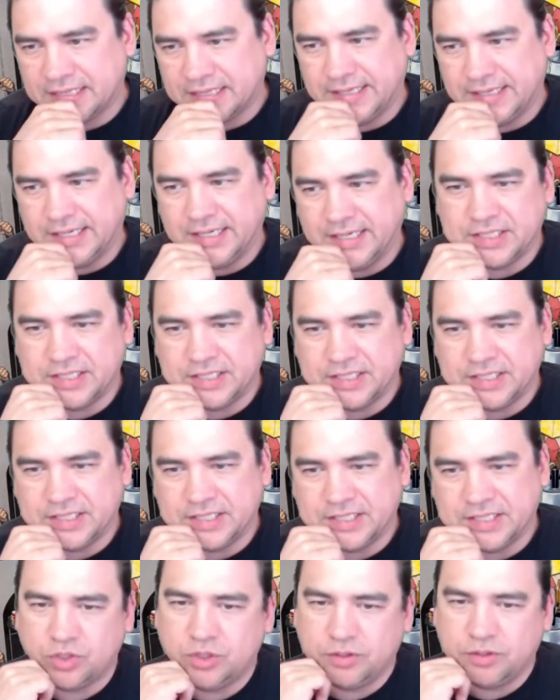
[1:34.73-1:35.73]
It's
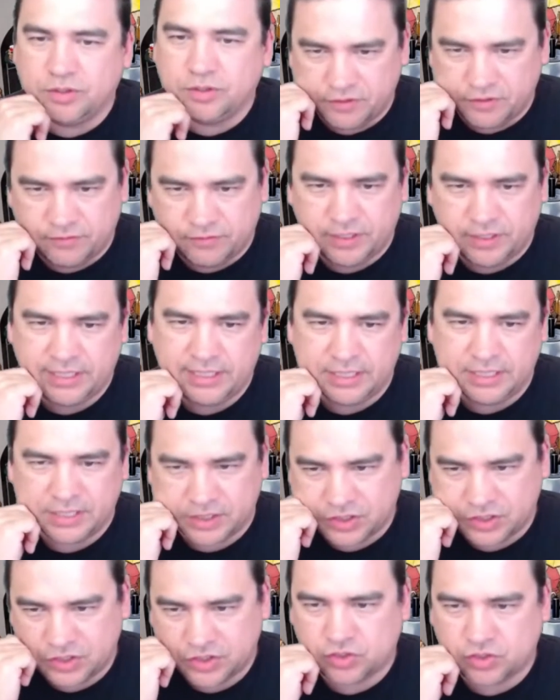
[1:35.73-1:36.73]
true if you've hit a
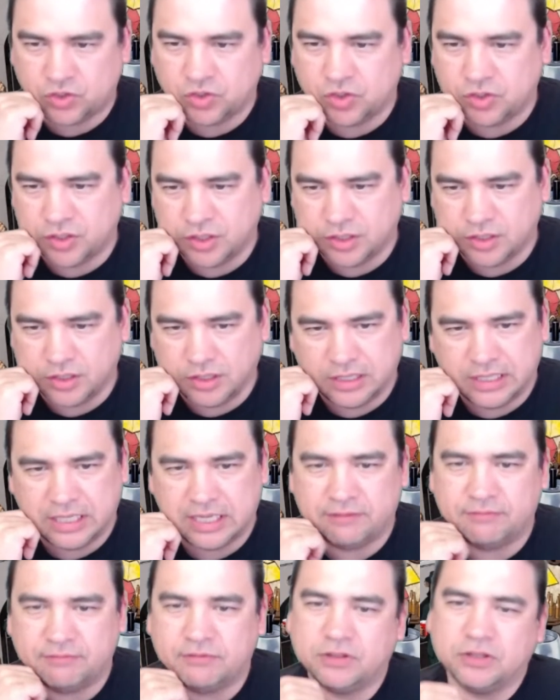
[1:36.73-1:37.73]
certain
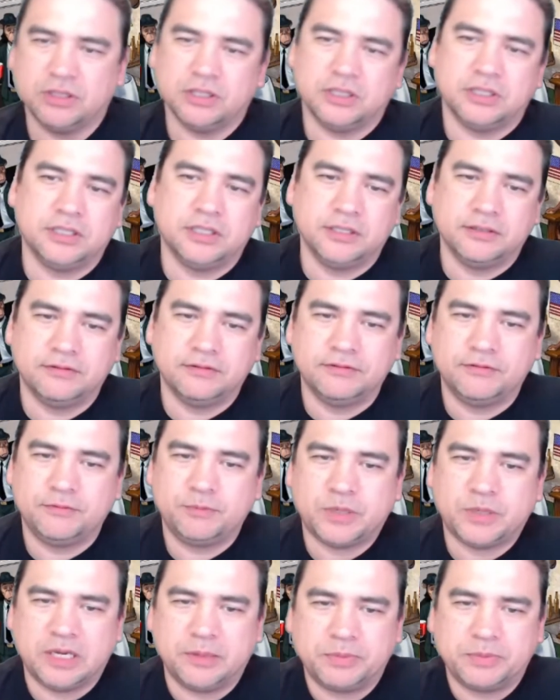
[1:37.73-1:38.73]
level of
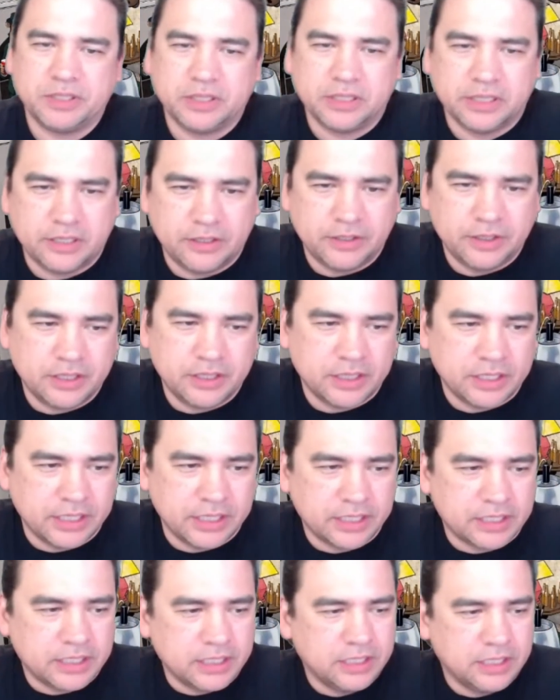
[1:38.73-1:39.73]
popularity,
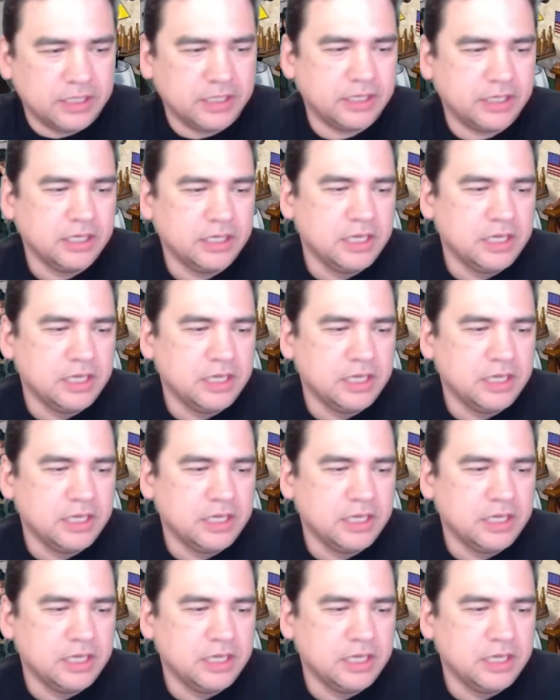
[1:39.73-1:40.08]
like Boss